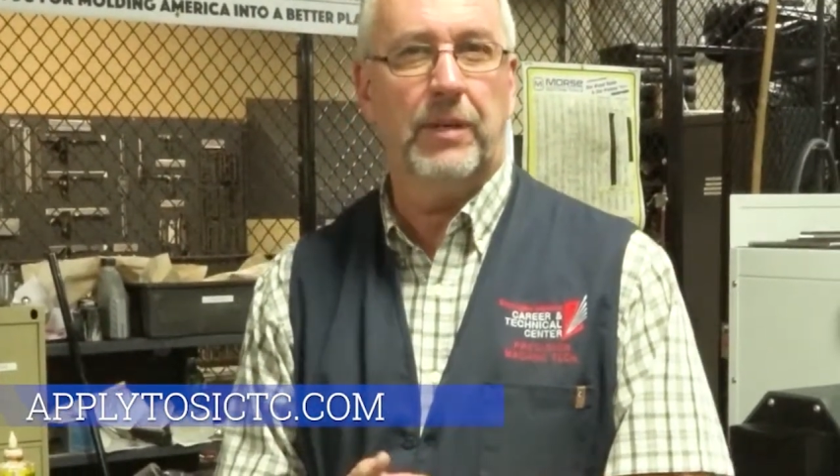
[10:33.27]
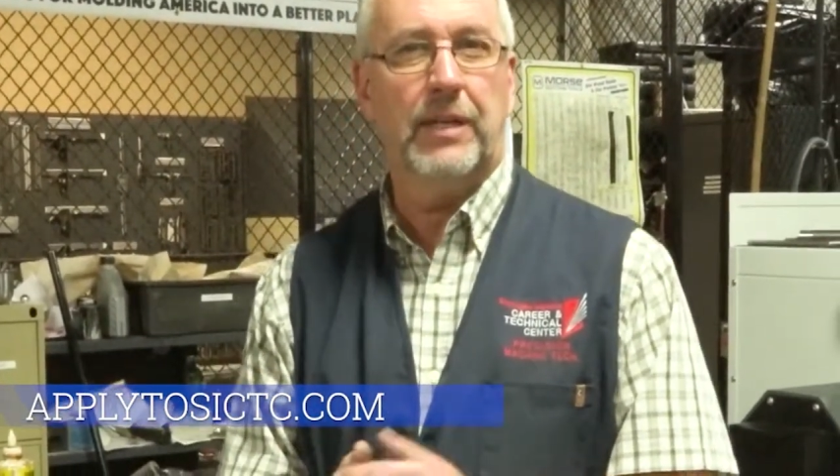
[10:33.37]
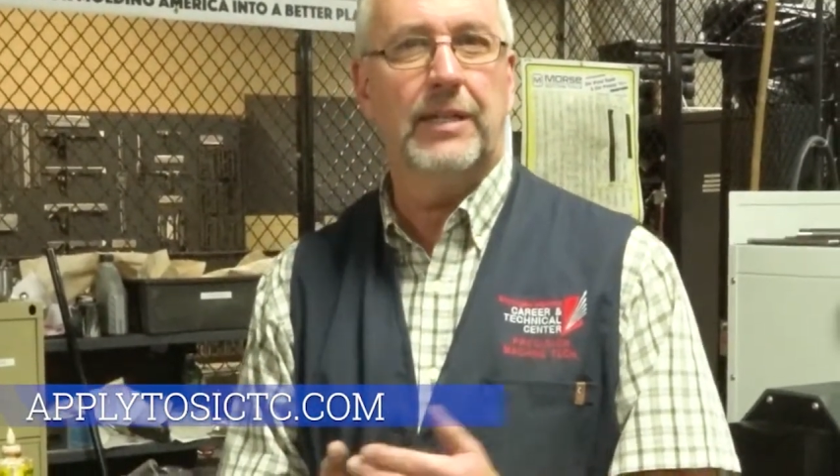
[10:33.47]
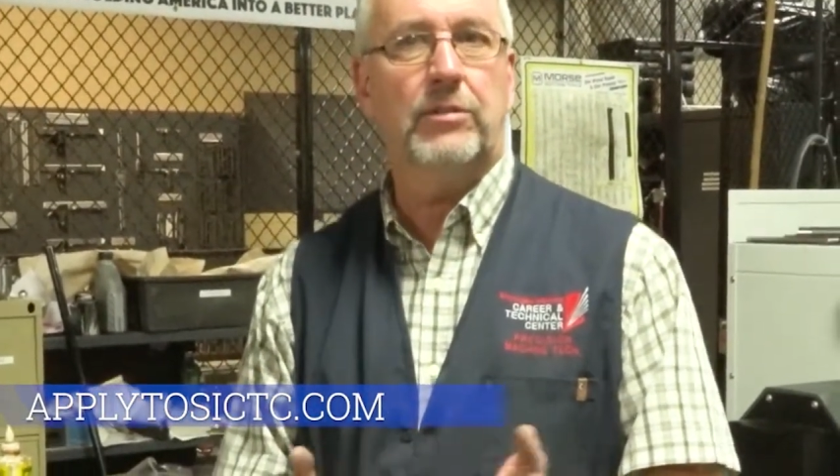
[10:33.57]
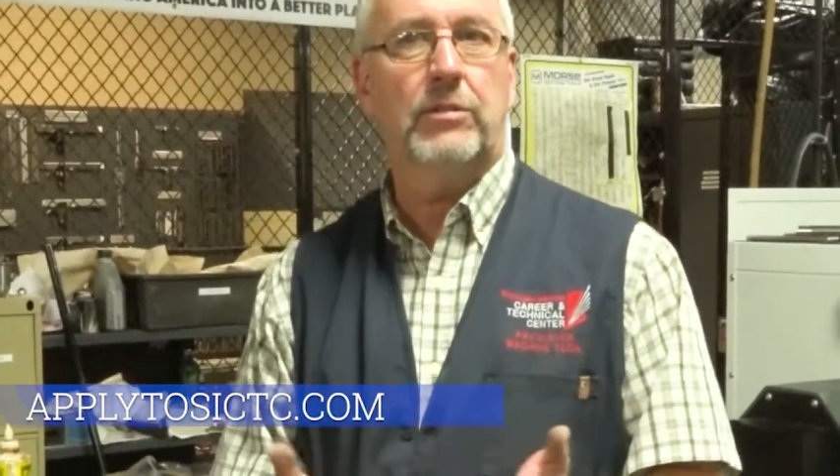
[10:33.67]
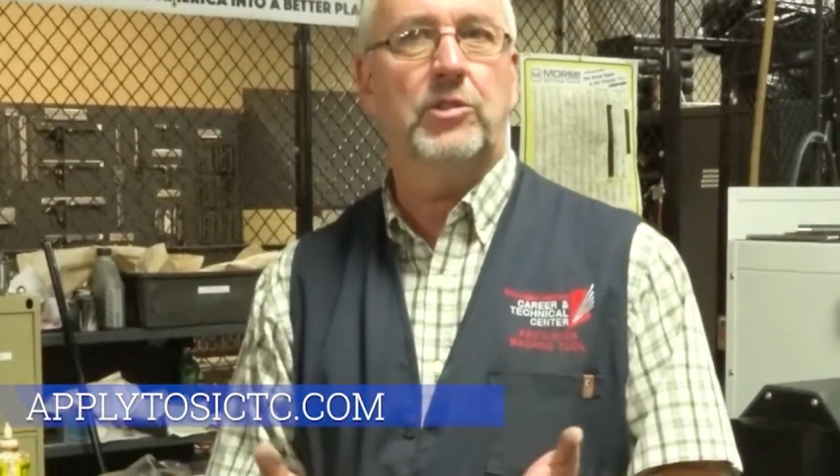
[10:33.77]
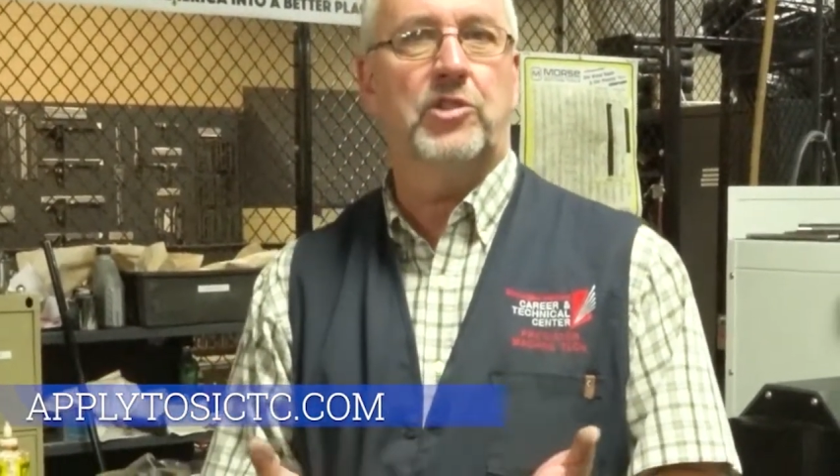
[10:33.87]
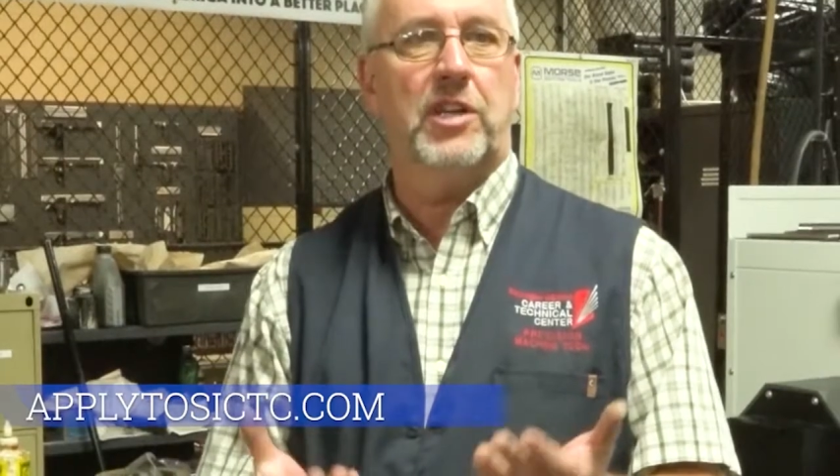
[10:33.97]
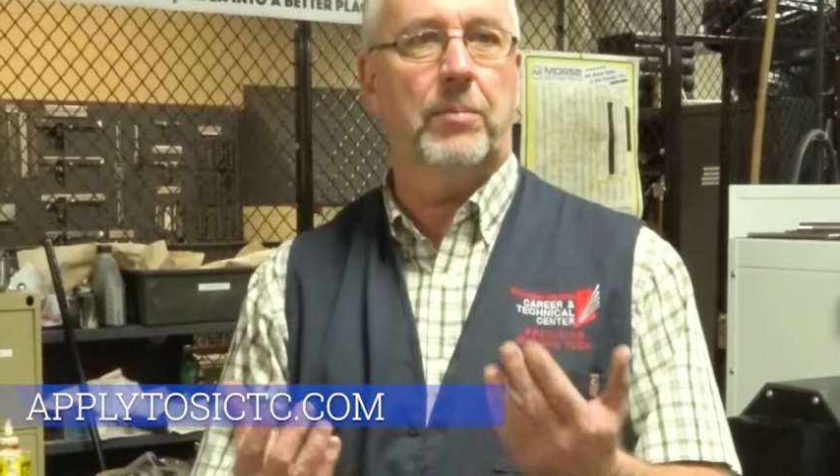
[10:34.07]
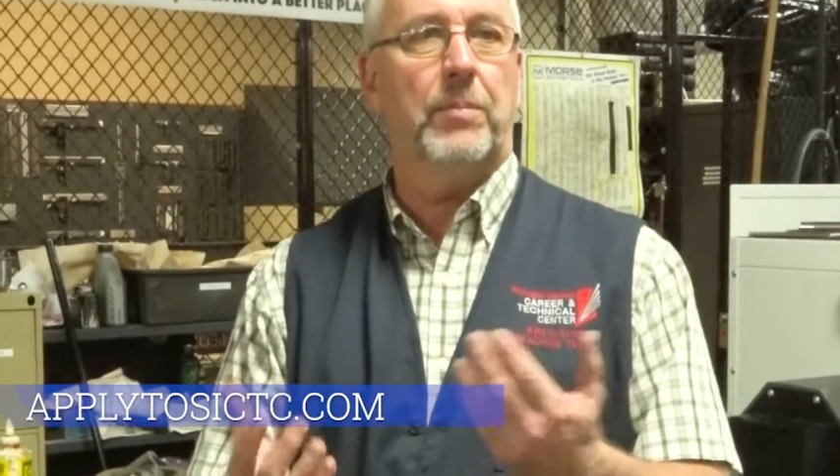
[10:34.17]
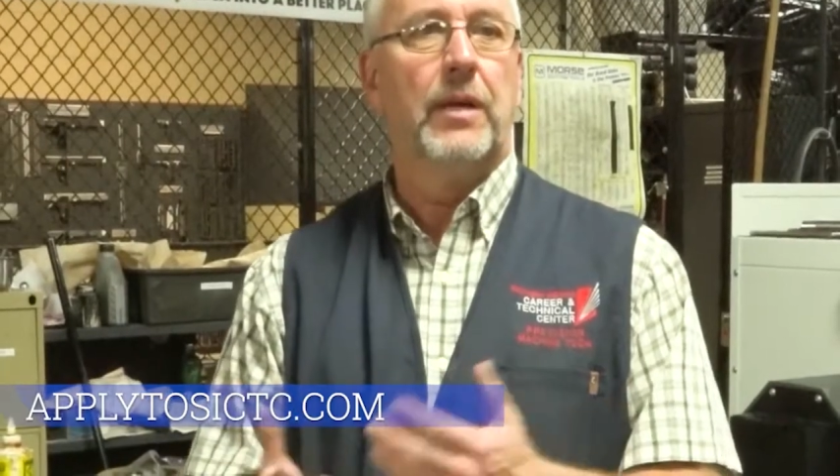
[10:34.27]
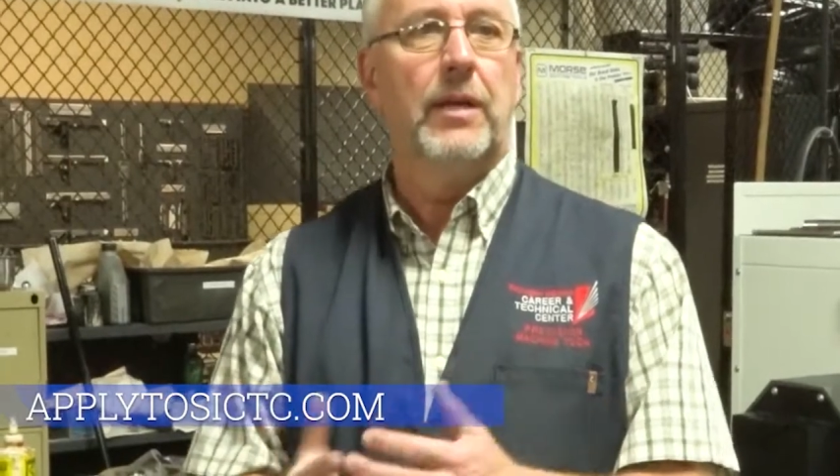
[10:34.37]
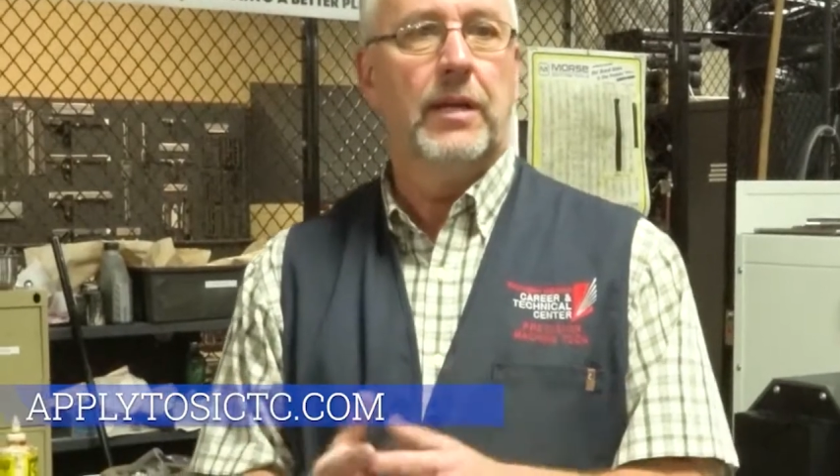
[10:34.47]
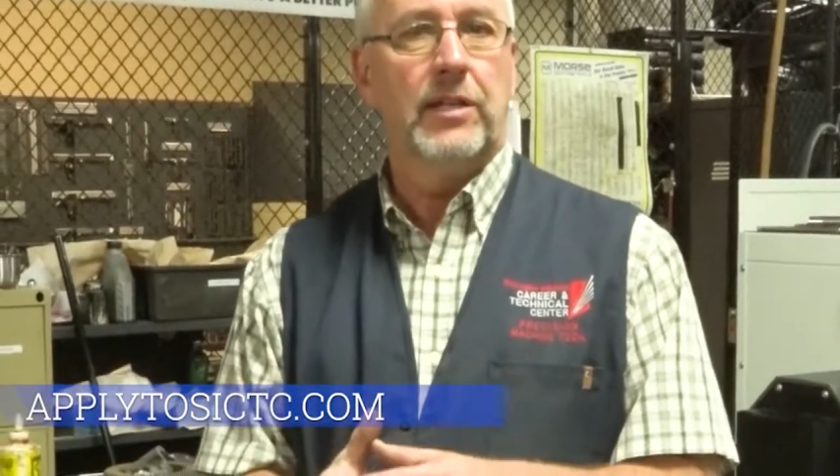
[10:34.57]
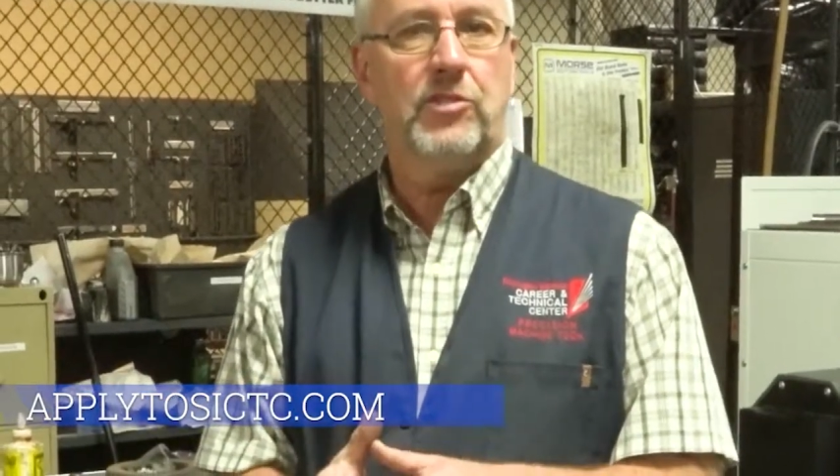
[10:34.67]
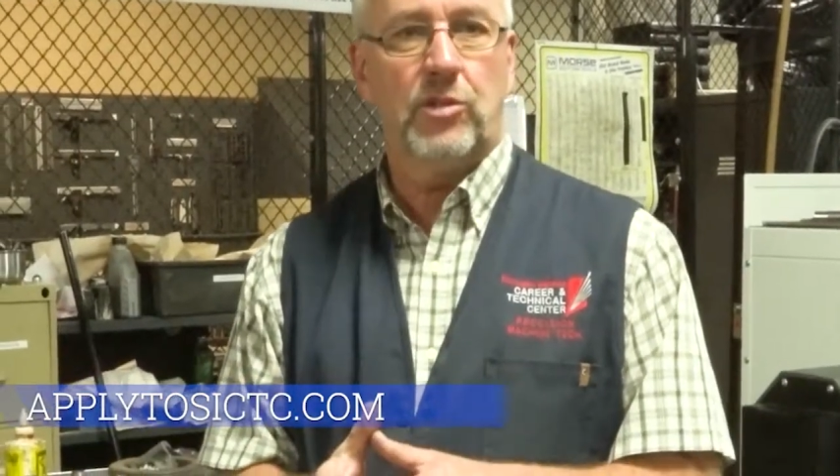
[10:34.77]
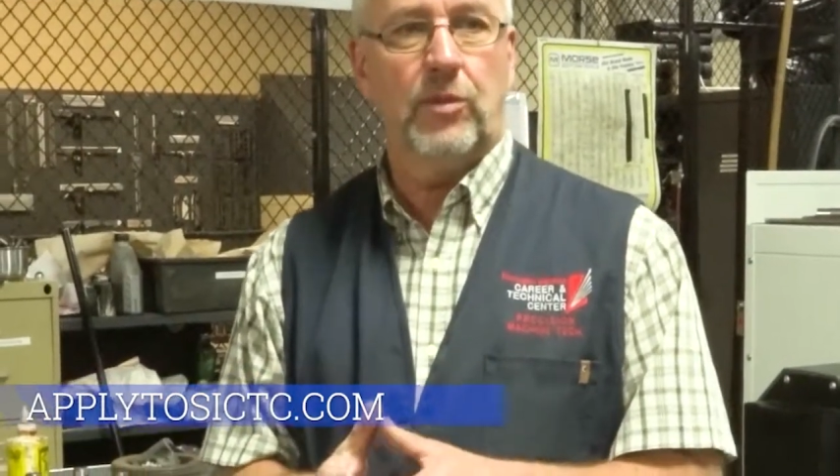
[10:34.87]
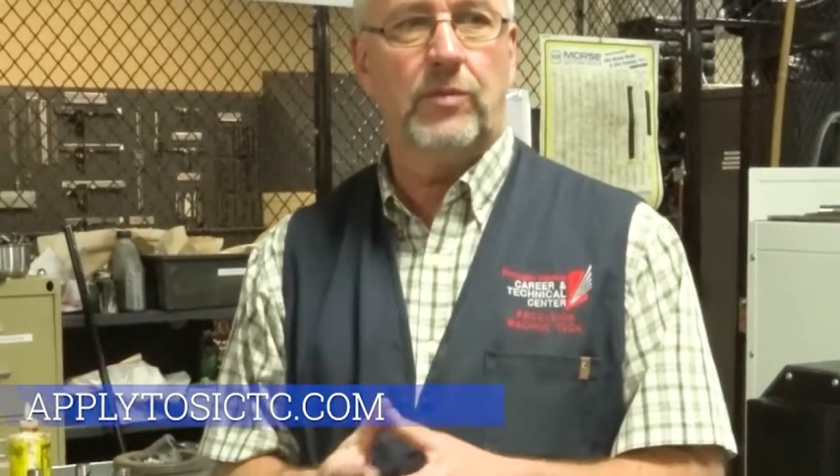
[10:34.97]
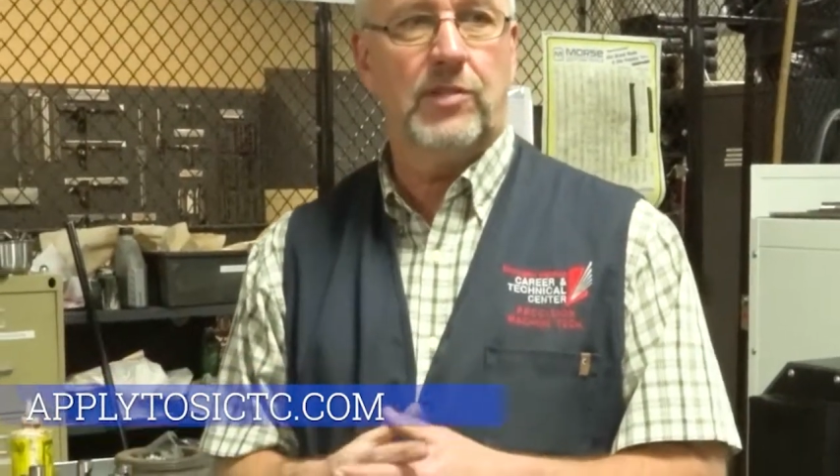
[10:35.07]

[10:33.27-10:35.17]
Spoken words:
An internship is served the